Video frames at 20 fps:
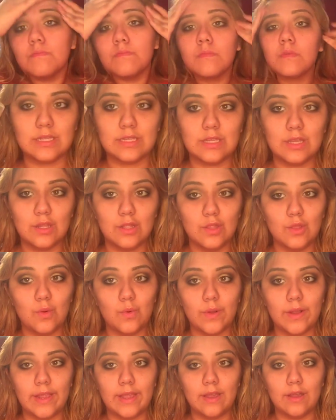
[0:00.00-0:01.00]
This is the
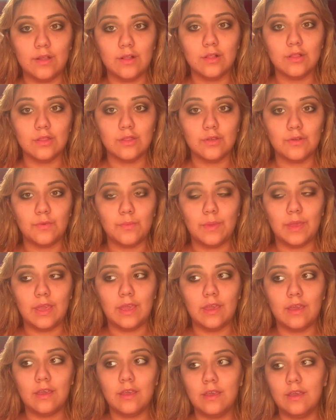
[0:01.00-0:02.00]
L'Oreal
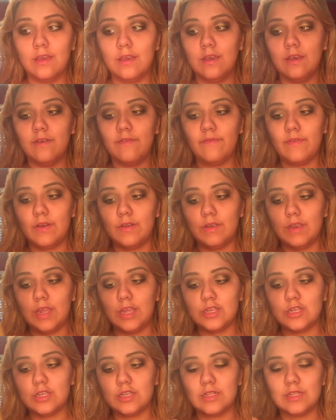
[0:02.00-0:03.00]
Lumi
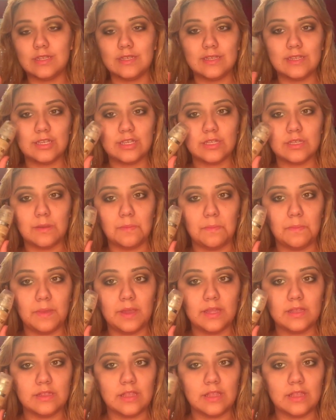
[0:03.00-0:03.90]
foundation. This is just a bit